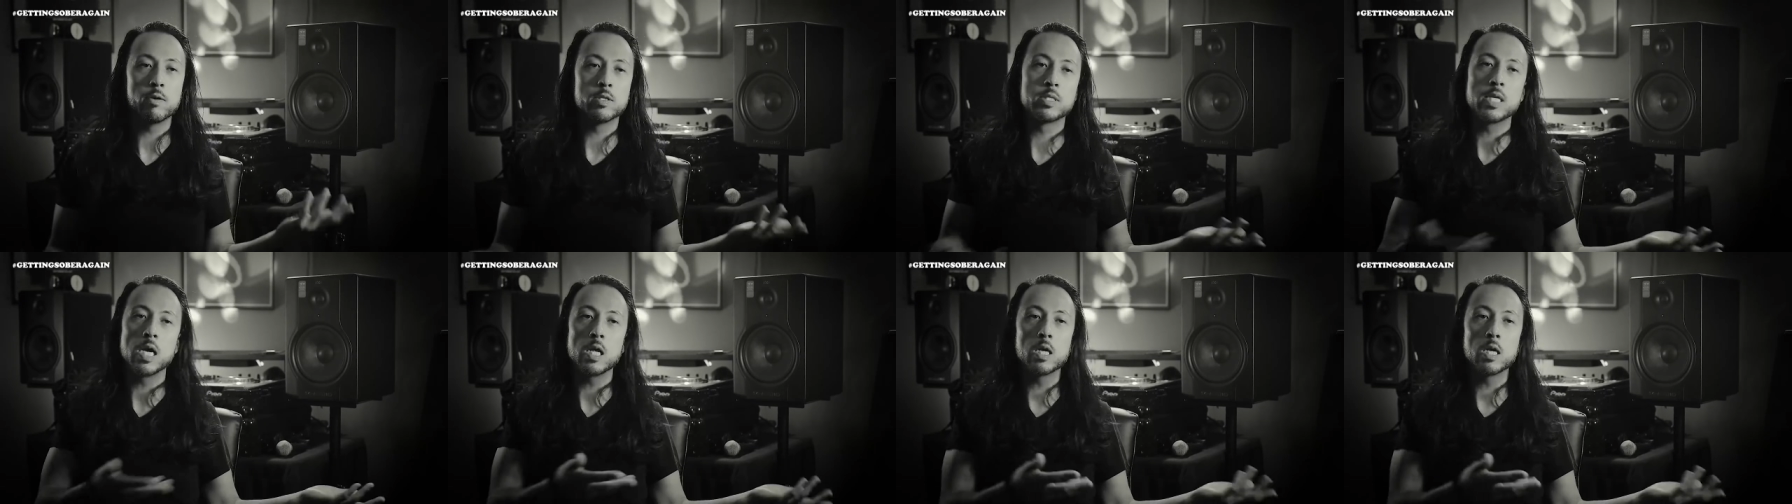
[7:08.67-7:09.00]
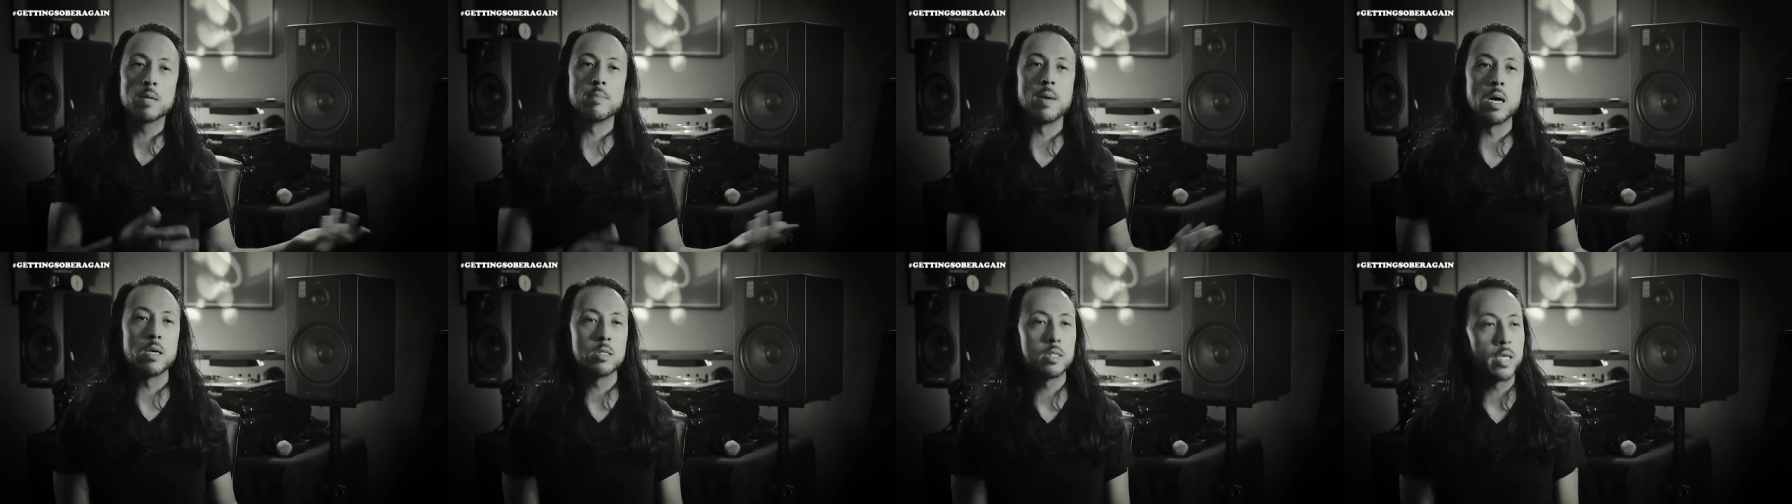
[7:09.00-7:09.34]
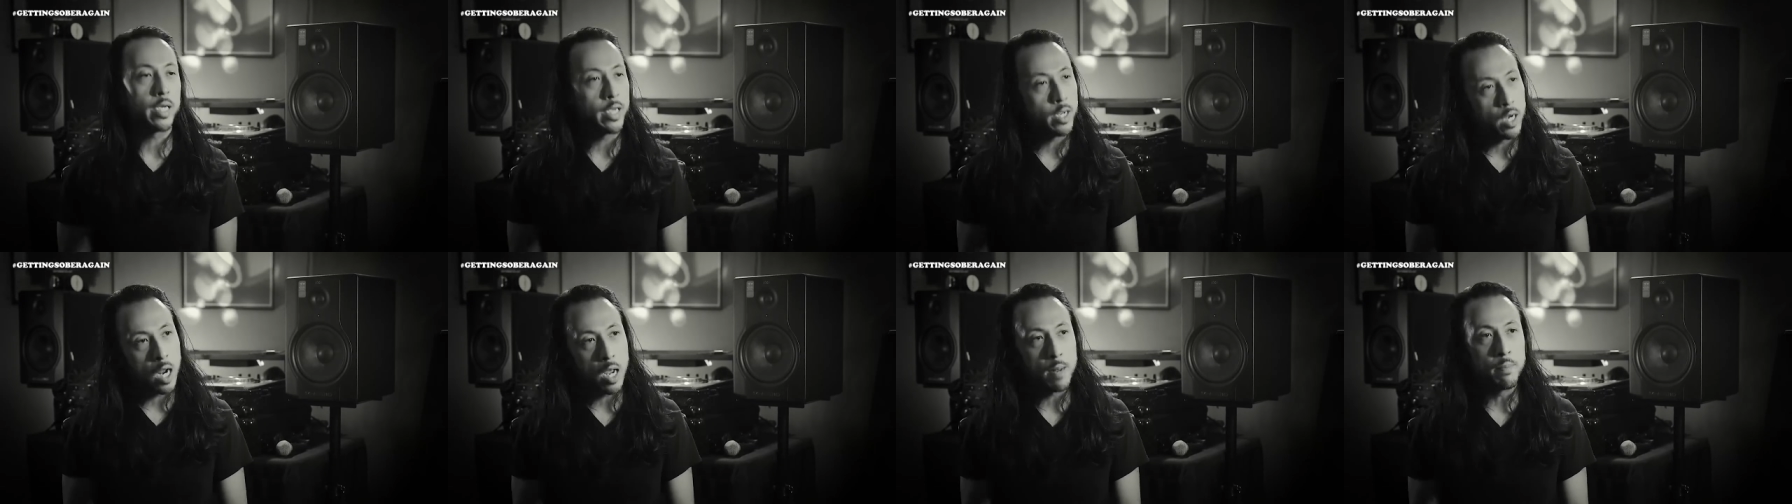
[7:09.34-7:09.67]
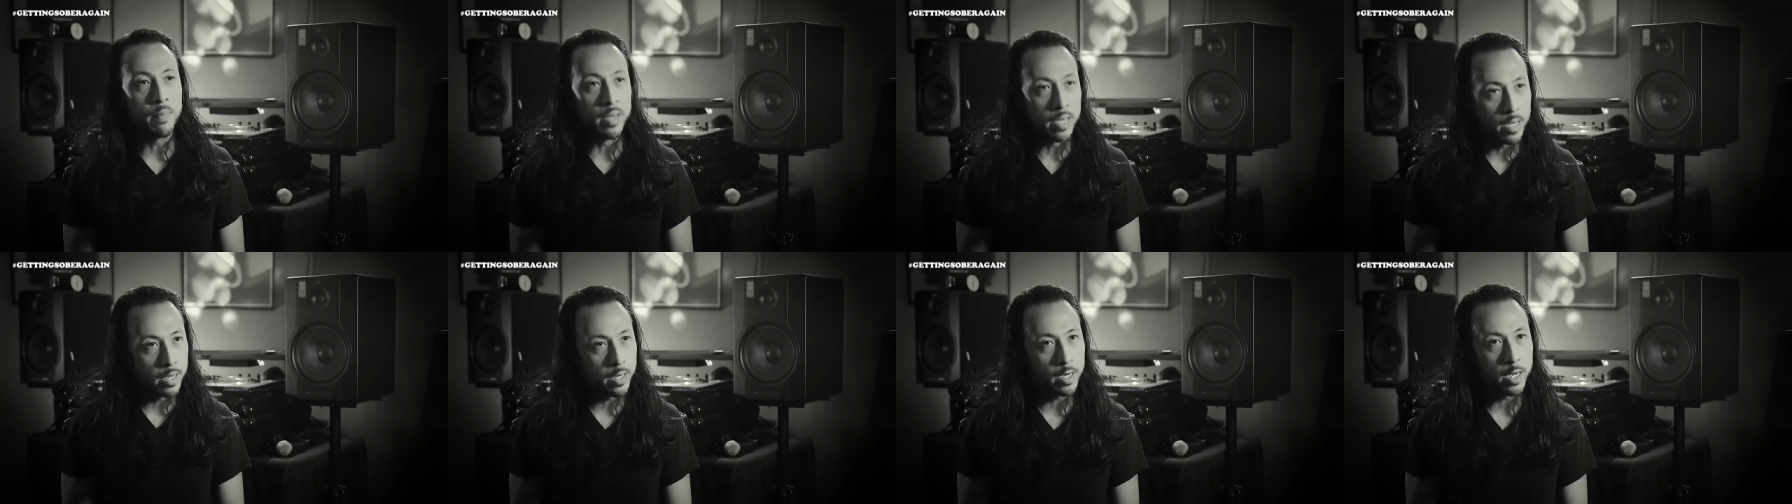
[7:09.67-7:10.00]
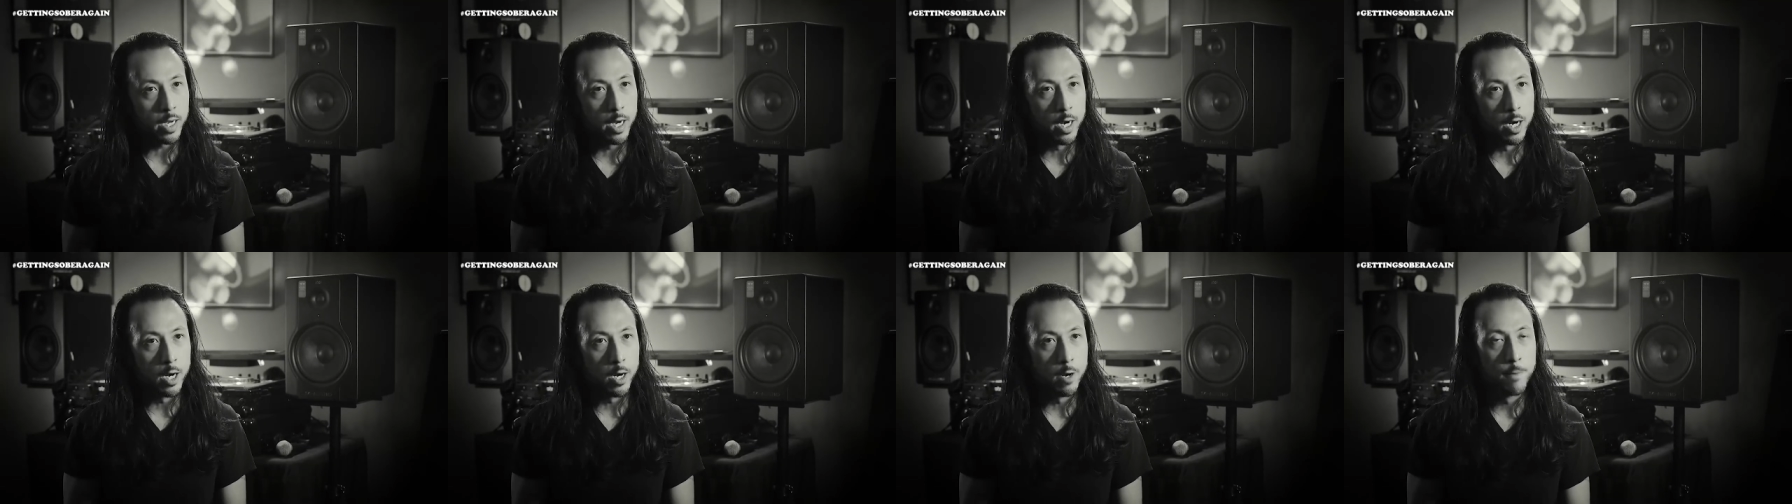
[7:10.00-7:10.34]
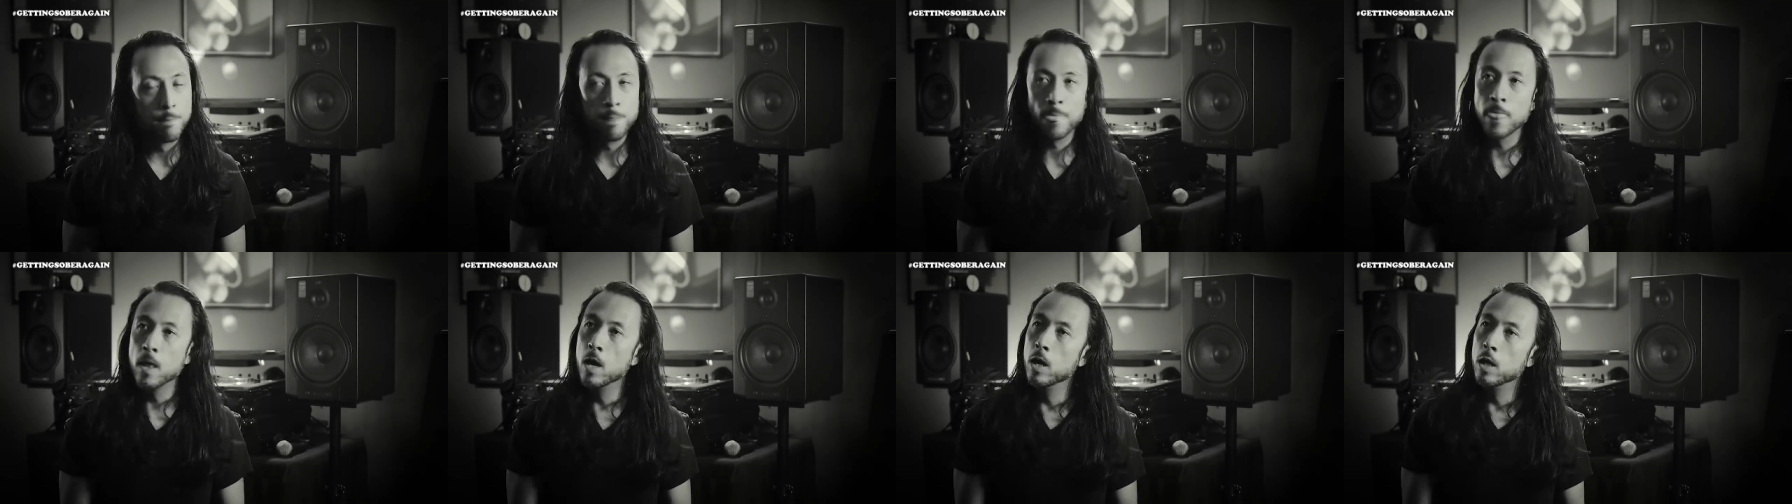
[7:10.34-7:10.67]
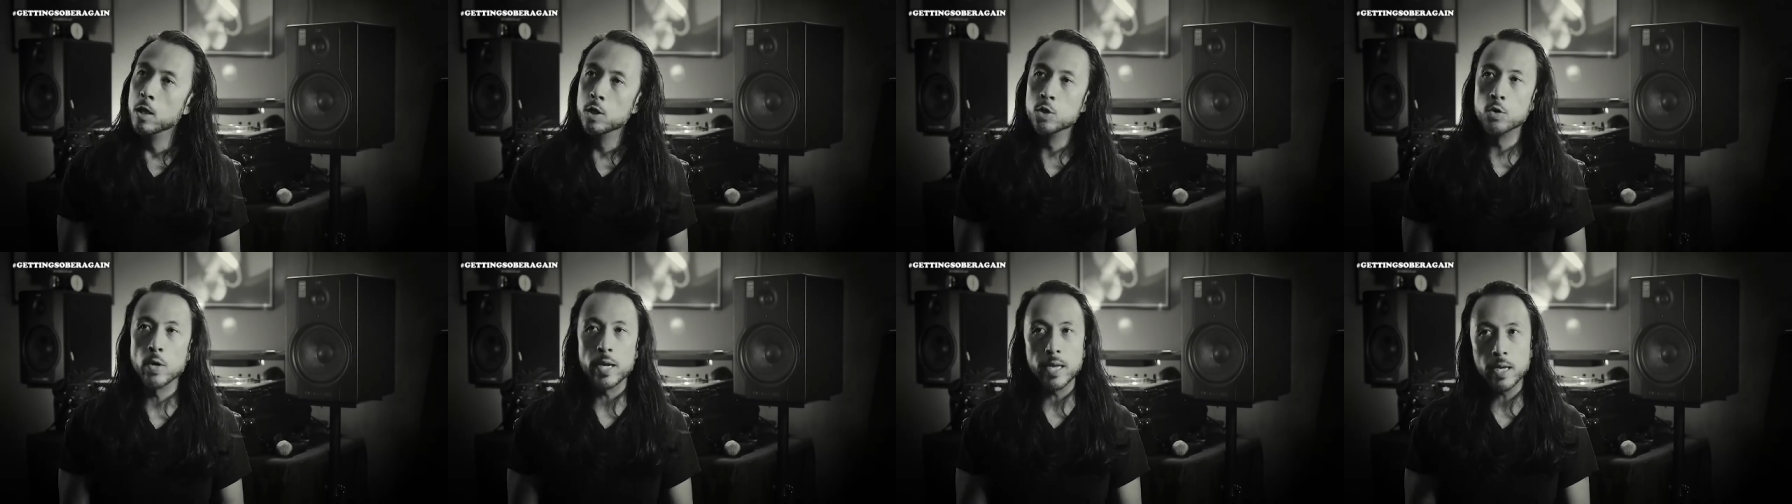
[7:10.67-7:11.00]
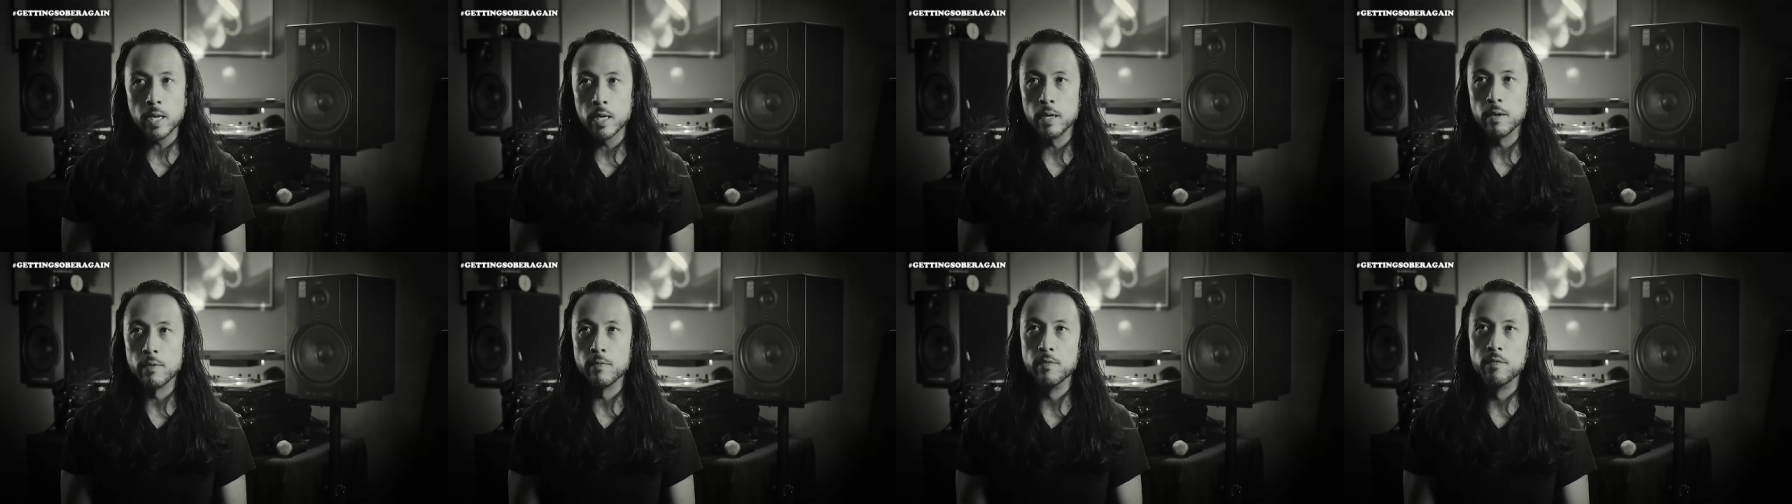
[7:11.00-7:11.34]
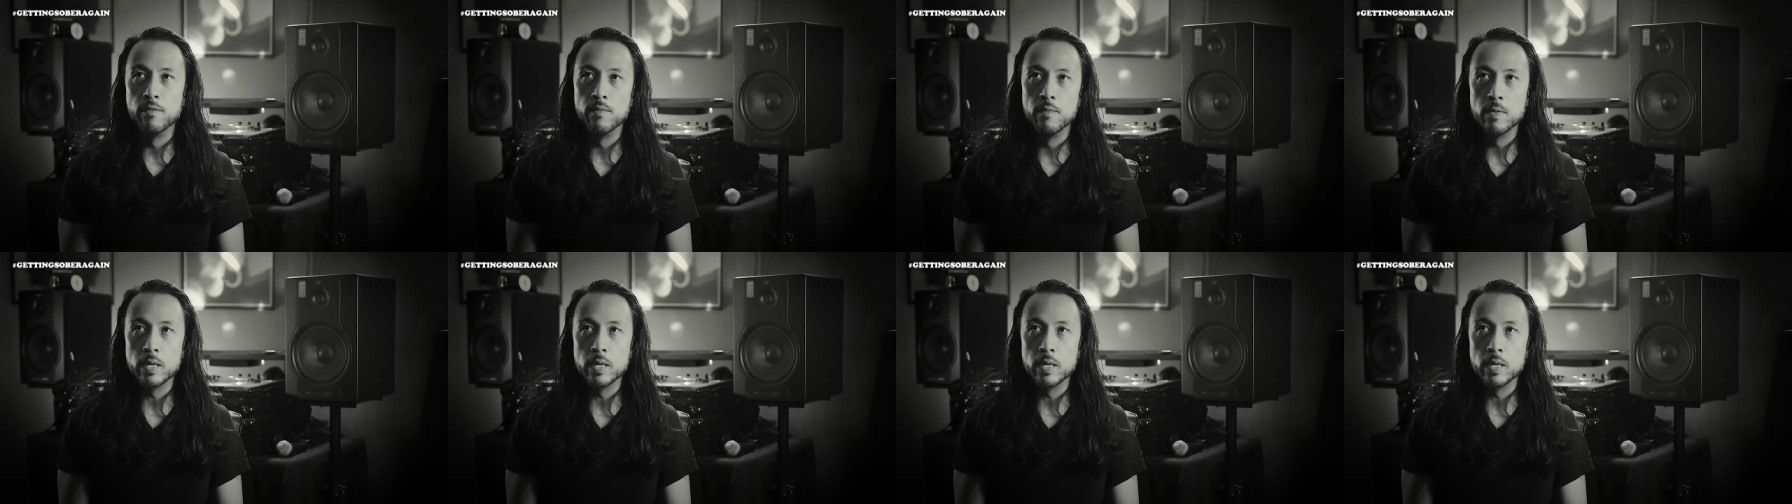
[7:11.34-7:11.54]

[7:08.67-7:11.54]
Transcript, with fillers: I was telling him, I was like, you know, I'd be in here drinking,